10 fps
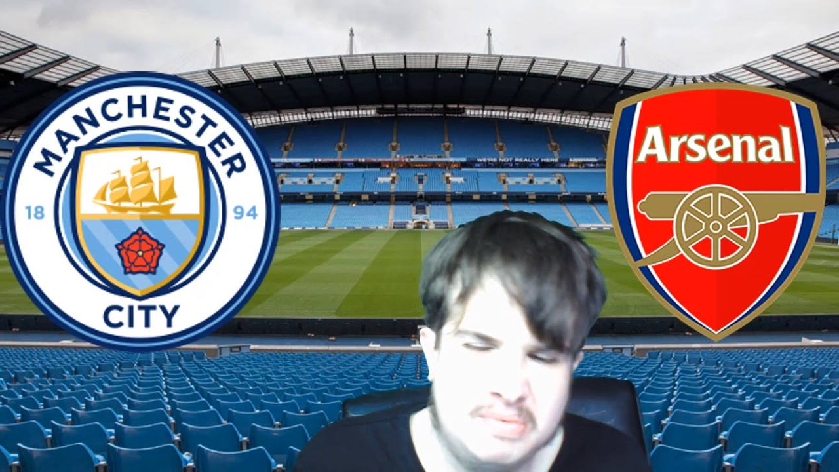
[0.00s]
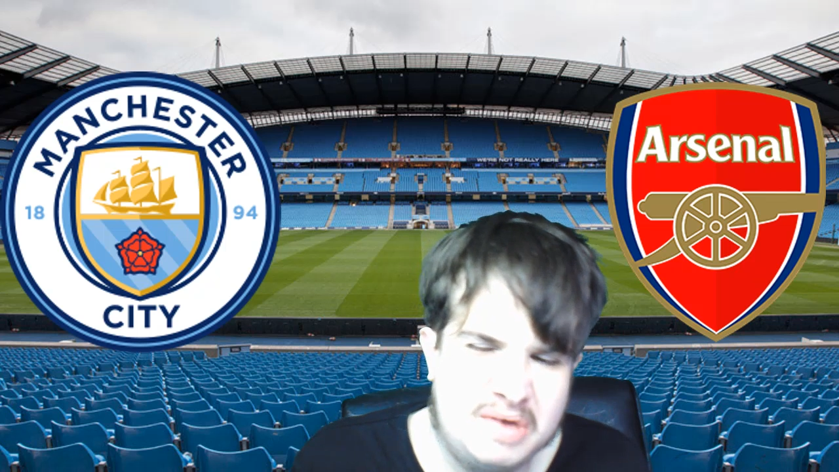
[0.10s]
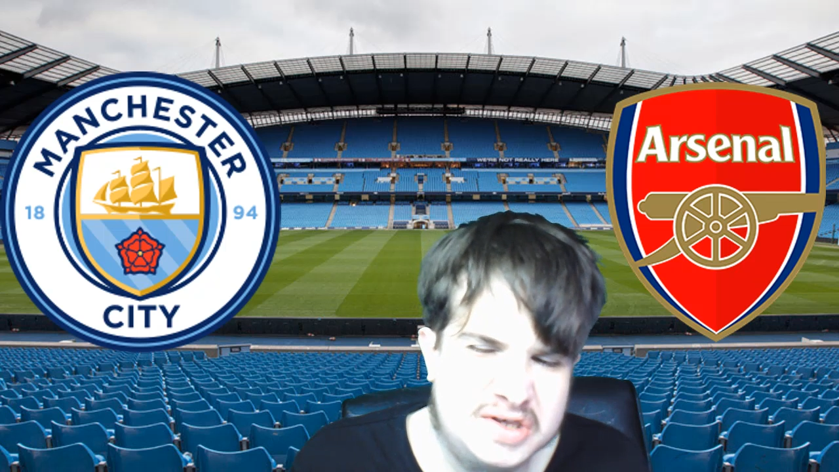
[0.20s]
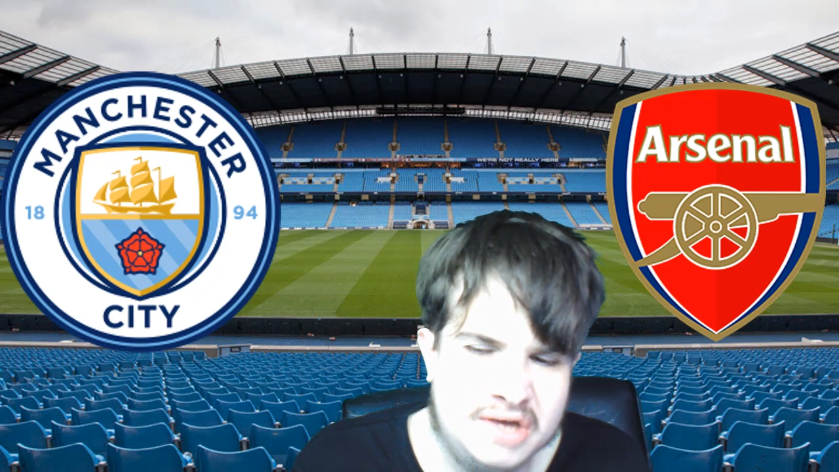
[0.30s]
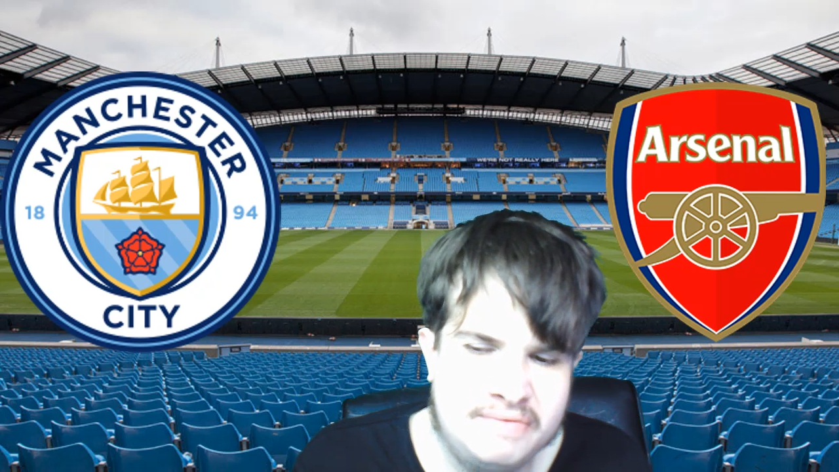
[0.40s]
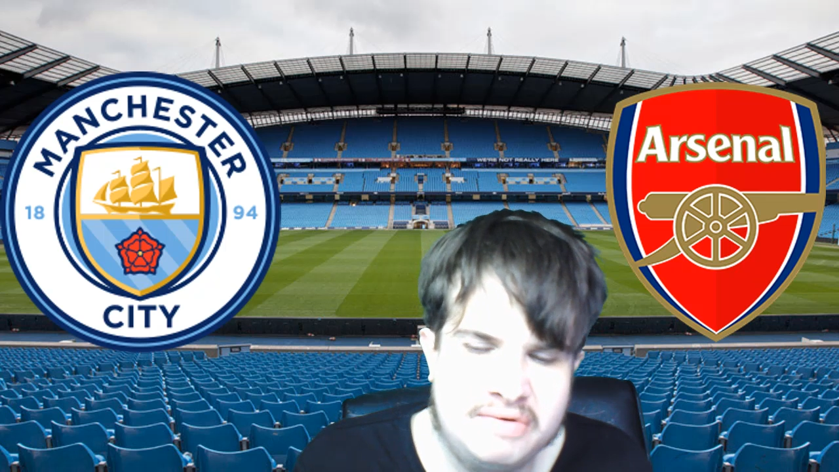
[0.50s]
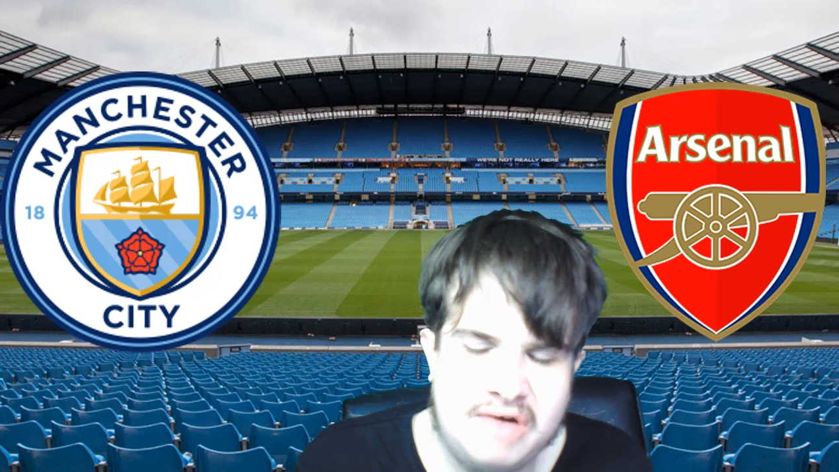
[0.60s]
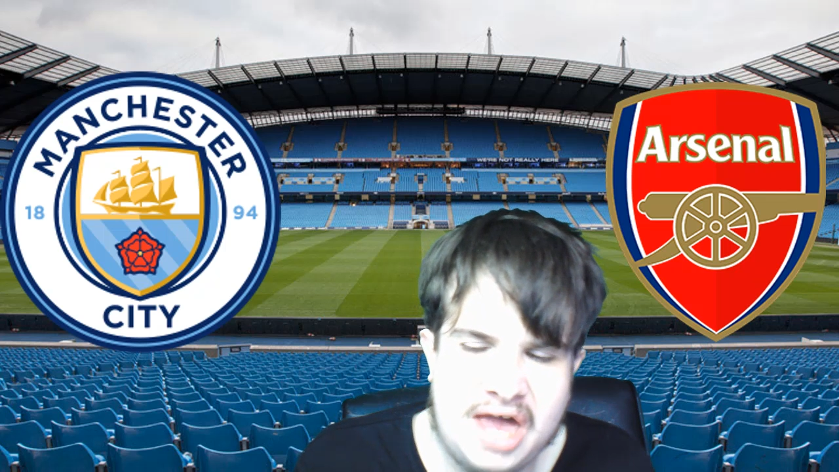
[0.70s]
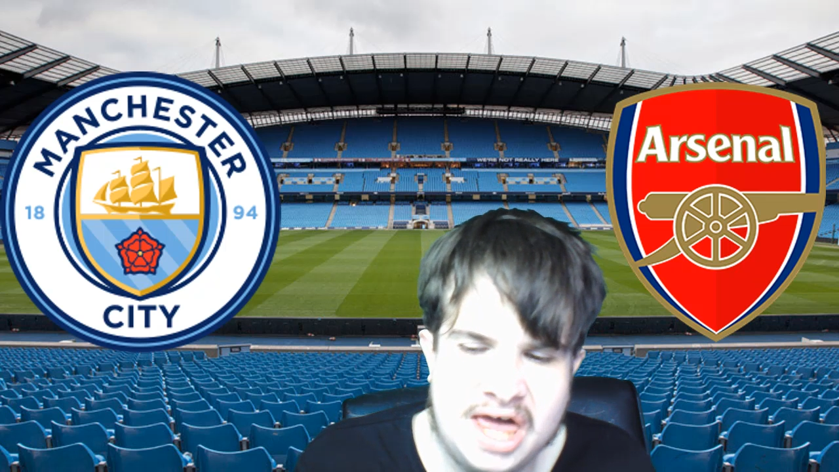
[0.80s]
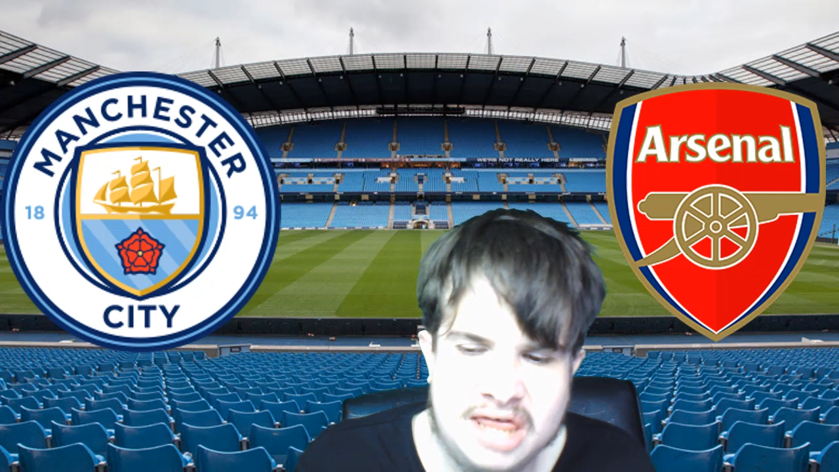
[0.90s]
suffer
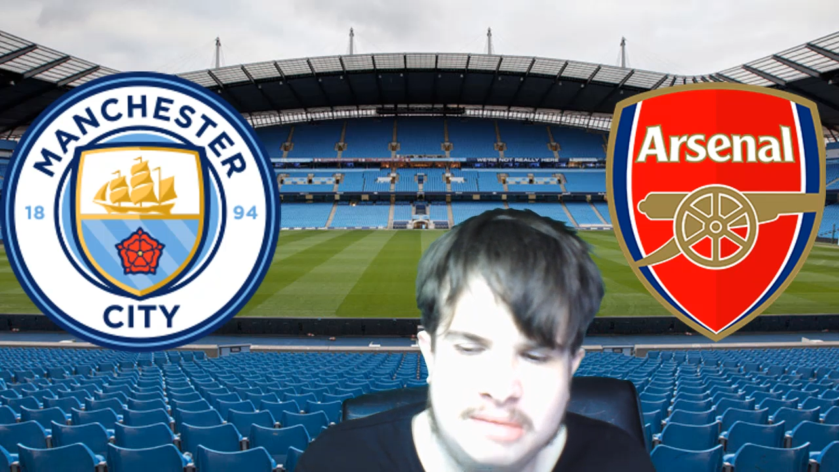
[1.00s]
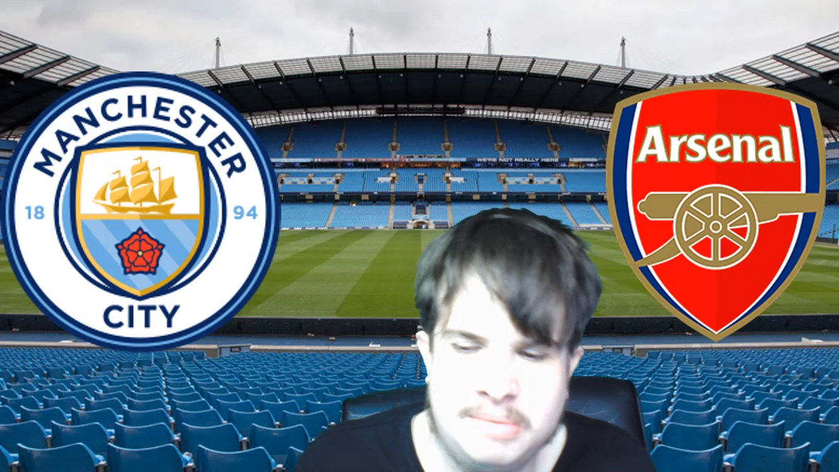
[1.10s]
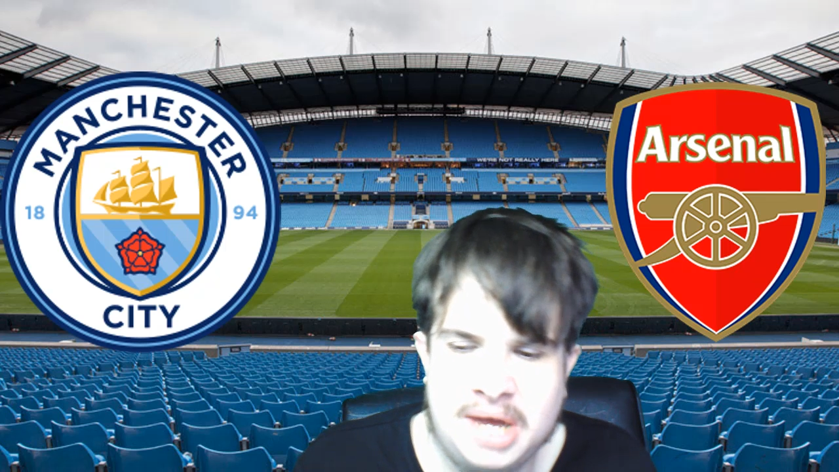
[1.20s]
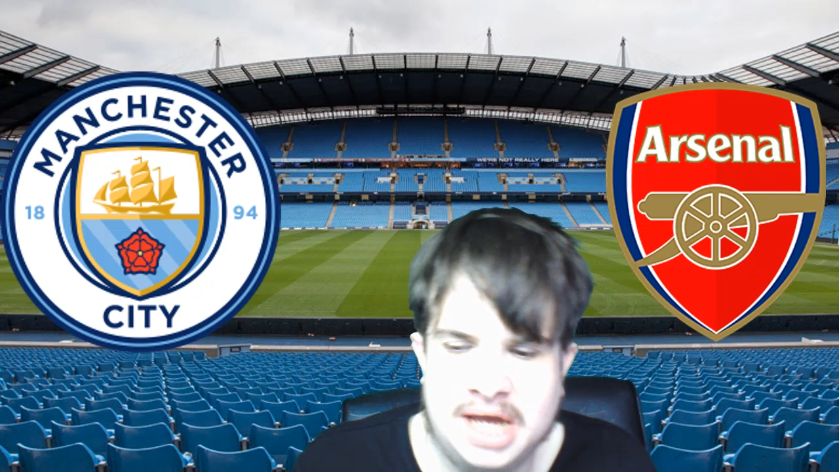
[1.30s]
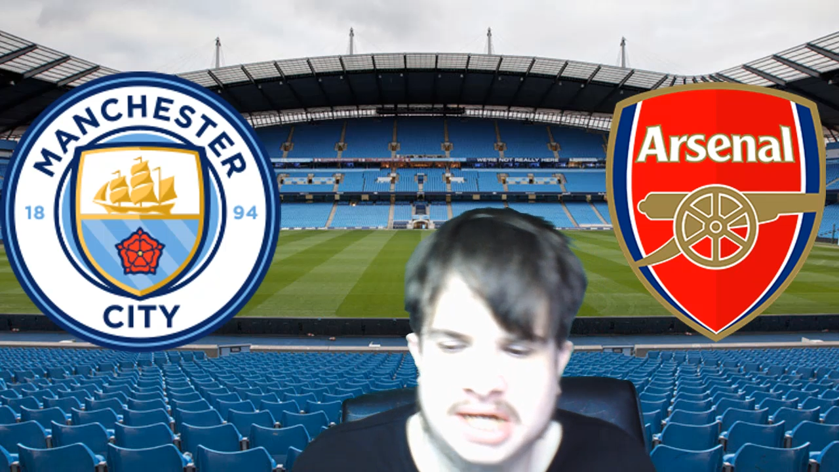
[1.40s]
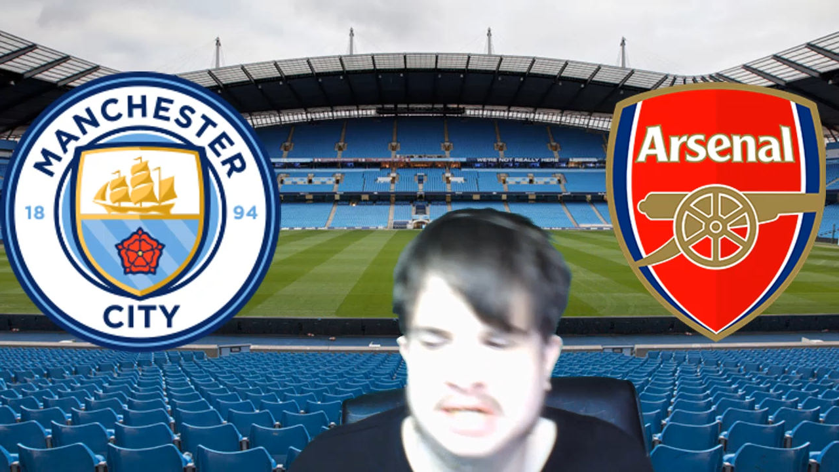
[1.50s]
at the back.